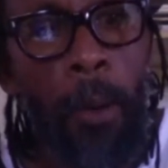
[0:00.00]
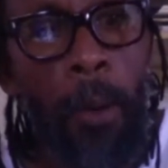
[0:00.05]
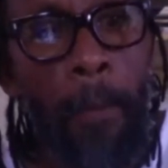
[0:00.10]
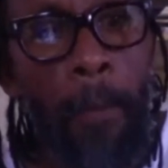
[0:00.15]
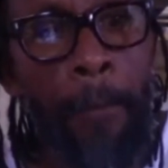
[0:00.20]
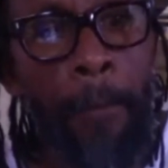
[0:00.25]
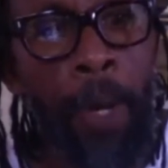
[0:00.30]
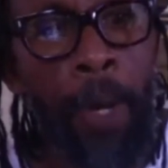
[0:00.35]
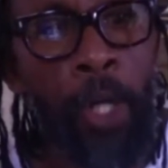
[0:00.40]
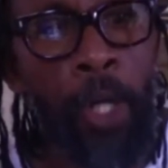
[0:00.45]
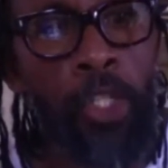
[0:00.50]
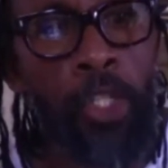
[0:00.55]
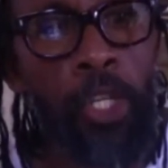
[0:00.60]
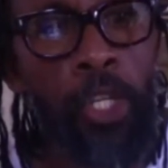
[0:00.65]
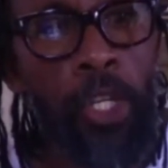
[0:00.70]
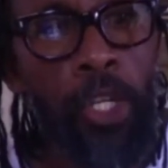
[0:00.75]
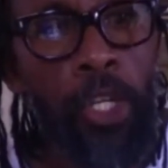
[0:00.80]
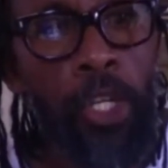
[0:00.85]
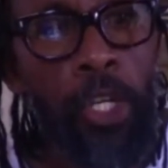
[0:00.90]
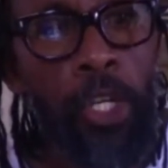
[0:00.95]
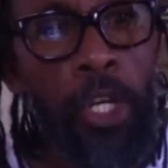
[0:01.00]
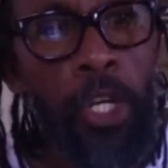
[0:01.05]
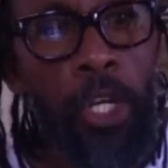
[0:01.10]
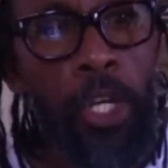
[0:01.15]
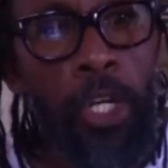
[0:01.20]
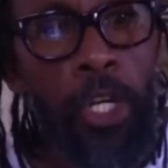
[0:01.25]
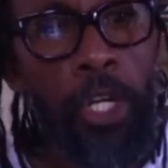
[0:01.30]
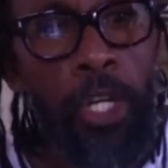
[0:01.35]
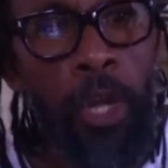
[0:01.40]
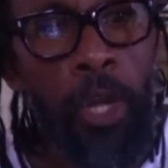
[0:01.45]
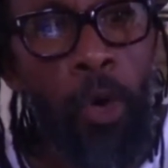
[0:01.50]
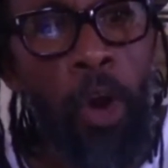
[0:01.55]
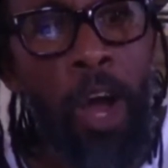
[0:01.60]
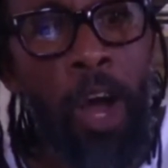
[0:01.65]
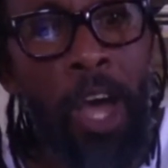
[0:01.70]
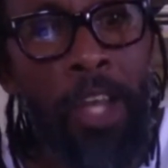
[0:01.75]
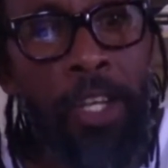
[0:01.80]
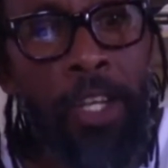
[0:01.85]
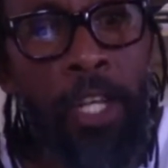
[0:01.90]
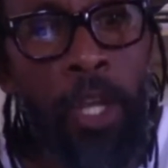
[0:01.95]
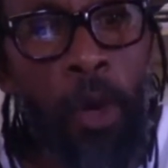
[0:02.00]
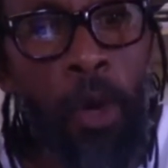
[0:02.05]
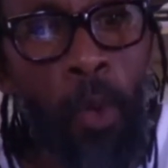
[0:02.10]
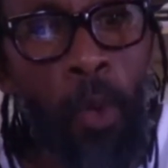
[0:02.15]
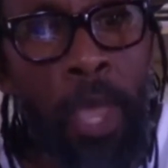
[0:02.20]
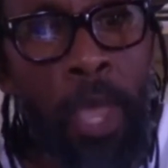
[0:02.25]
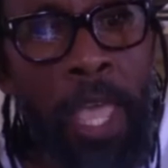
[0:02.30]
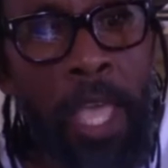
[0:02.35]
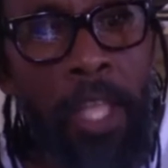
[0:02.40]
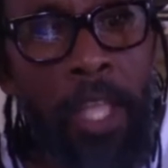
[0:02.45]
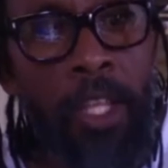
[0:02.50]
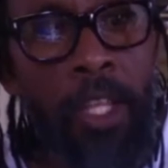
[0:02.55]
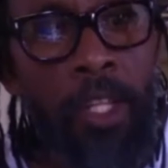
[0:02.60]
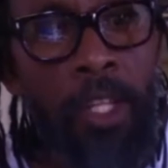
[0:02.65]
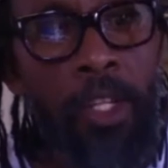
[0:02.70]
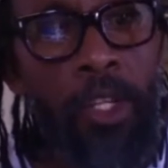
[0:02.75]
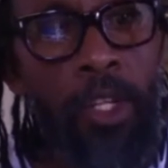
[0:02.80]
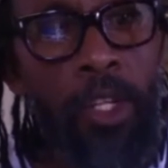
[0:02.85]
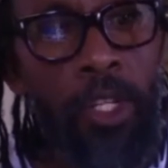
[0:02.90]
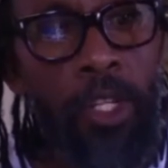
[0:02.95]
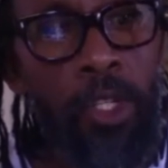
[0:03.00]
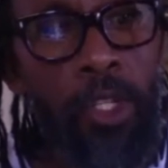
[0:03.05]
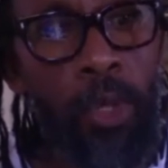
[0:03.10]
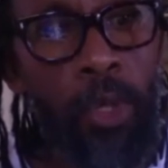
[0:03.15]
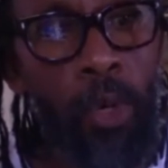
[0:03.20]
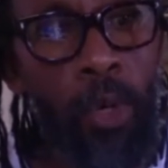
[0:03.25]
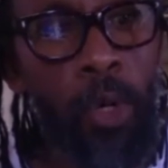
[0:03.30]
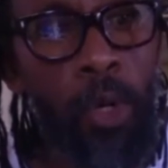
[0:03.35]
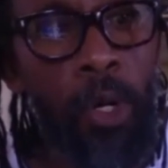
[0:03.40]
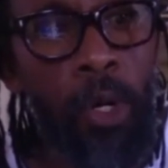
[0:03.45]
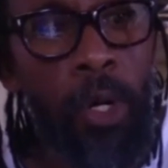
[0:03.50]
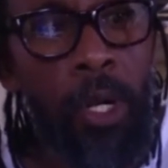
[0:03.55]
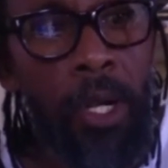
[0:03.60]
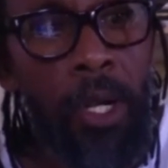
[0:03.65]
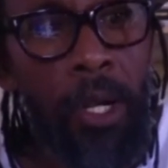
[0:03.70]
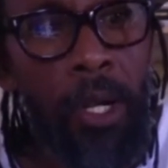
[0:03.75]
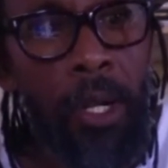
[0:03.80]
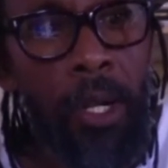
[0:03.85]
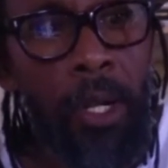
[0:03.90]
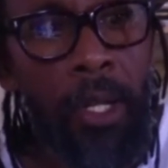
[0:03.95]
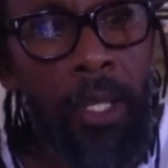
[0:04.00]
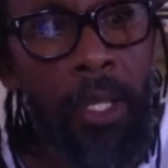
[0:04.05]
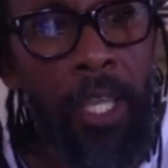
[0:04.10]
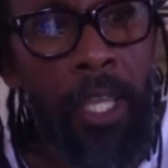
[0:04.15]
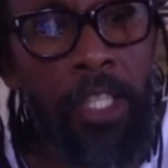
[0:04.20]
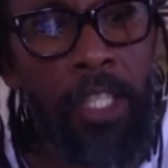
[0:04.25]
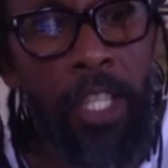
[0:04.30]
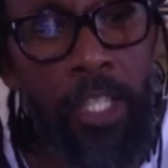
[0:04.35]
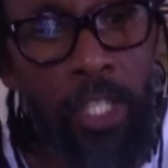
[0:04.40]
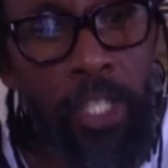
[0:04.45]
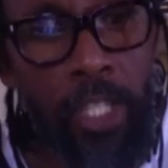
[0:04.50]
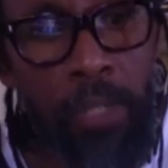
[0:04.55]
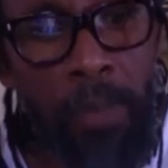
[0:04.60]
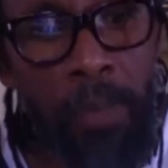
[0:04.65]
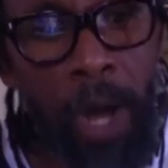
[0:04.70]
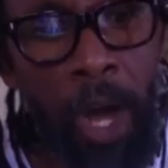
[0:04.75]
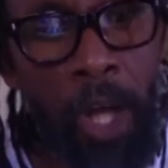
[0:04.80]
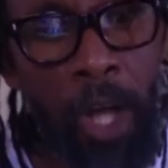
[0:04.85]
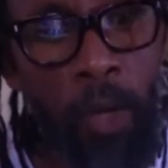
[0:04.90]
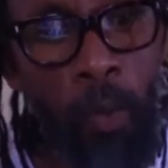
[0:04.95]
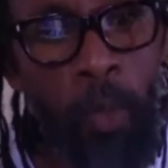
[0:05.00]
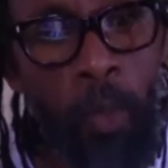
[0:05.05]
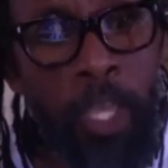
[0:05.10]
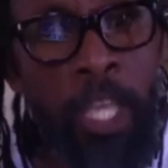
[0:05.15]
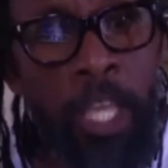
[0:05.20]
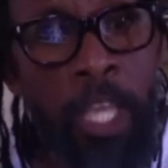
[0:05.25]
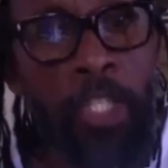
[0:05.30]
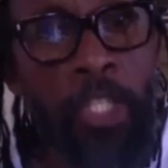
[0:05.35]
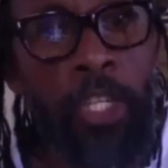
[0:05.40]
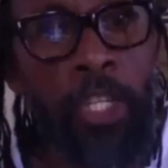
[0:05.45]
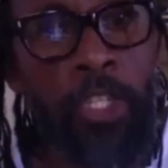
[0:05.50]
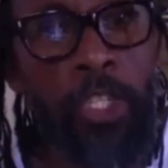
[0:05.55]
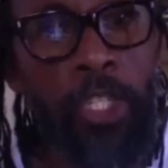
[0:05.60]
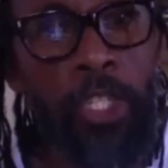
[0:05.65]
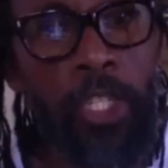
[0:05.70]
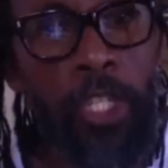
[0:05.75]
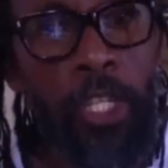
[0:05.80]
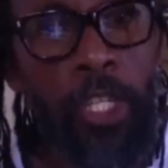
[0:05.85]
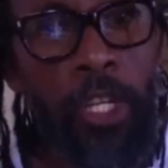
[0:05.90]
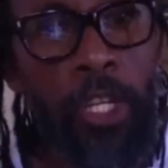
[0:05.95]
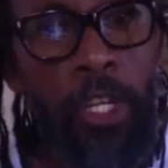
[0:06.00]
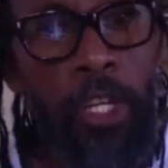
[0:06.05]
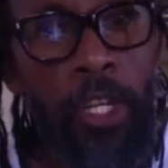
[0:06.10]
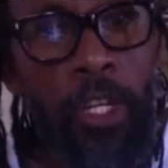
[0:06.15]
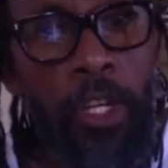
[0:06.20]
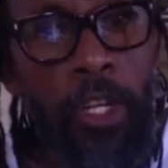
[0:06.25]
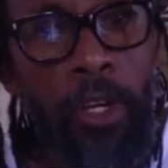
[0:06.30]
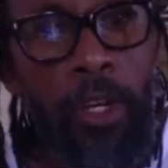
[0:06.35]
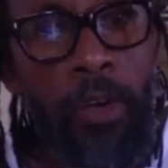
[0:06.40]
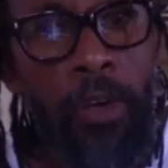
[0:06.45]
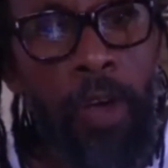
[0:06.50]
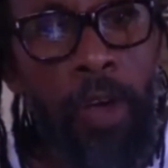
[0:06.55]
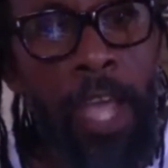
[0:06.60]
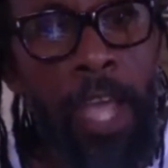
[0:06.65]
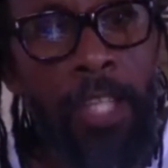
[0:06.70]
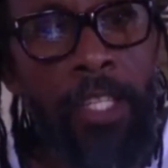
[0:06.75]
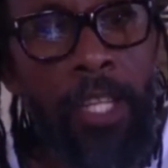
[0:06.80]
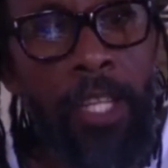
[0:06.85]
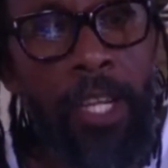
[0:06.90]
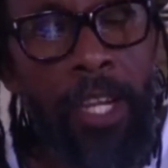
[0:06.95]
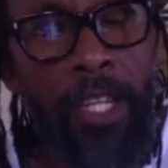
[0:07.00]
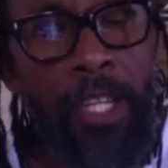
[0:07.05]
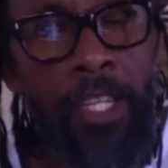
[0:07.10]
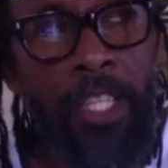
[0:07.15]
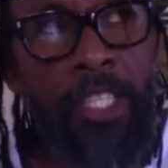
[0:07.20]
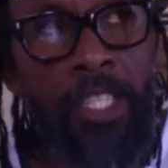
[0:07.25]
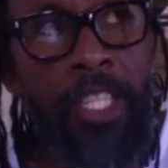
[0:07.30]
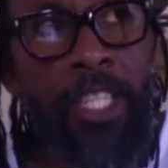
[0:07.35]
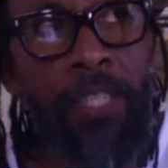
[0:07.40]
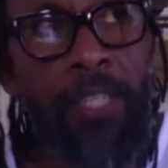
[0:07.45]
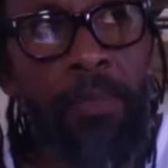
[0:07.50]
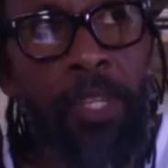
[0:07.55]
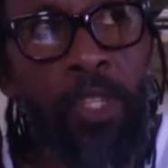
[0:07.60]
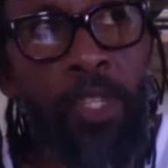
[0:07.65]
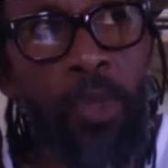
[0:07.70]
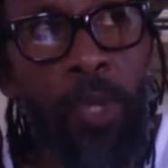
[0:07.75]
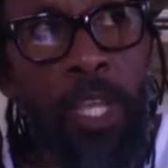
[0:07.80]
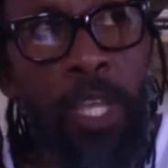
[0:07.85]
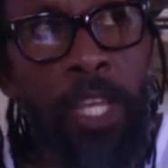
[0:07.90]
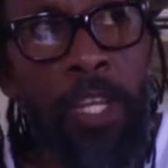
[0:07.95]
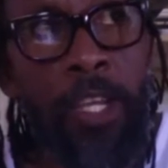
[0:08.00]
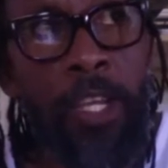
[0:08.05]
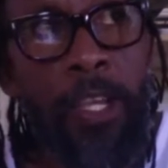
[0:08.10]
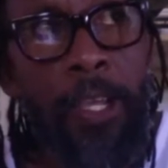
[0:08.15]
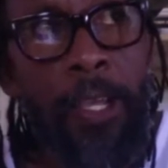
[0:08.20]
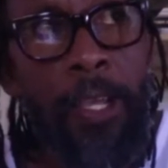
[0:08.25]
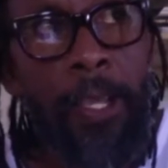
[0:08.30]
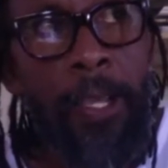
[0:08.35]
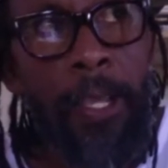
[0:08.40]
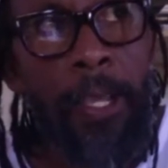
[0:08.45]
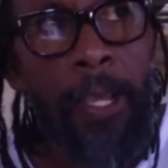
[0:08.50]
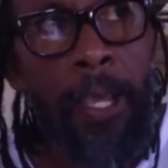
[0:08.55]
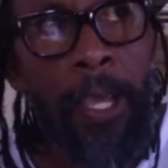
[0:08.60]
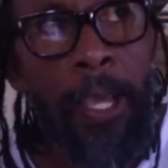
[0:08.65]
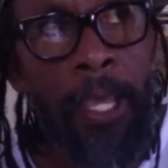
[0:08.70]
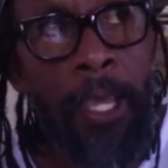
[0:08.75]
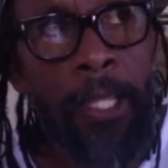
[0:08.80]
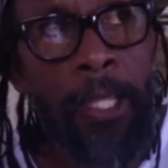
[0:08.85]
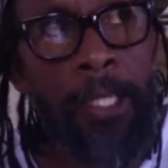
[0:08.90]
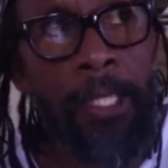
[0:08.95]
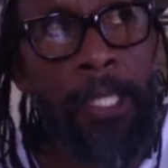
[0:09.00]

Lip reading: but they were on their way to getting small wages, right? And this is between the